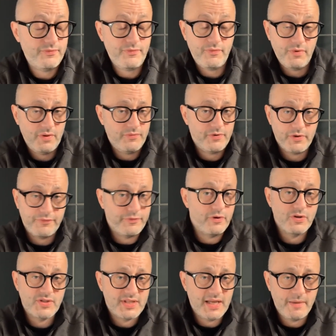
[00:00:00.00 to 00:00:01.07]
for the
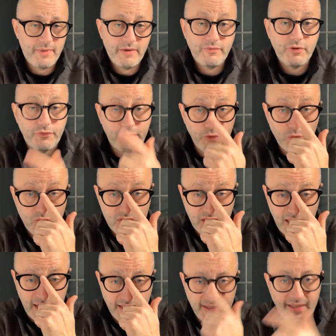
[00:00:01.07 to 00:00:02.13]
first time, have diffused
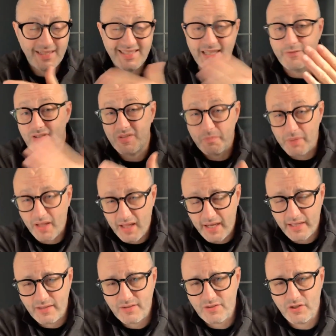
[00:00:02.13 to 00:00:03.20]
light that doesn't have spill light,
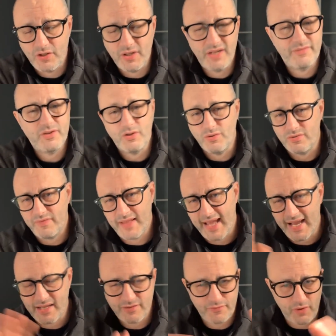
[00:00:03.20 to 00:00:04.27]
so you don't have to use
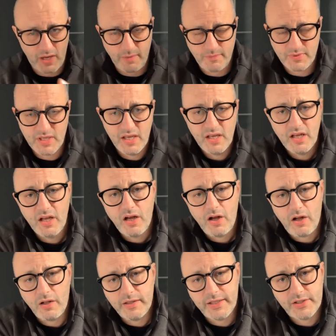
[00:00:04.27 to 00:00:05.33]
flags, frames, all
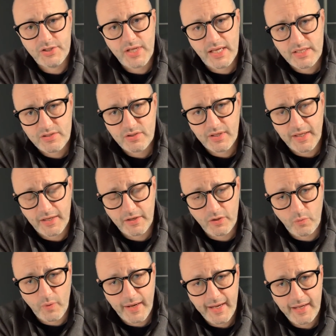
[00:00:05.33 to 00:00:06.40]
that jazz to get it
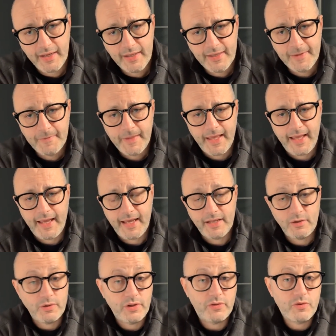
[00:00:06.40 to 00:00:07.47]
away. And only
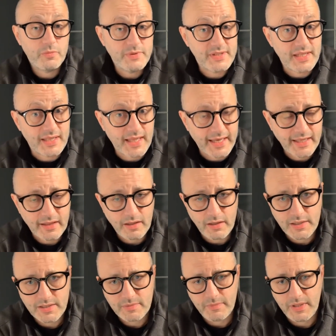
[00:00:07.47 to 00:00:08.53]
3% light loss
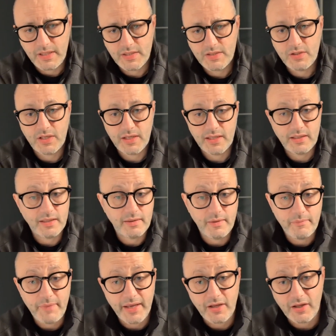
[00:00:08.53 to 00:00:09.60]
means you can
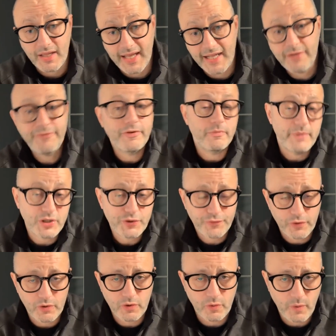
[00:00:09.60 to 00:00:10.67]
make your light feel much further
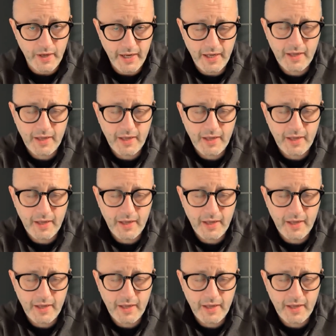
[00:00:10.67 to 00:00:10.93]
away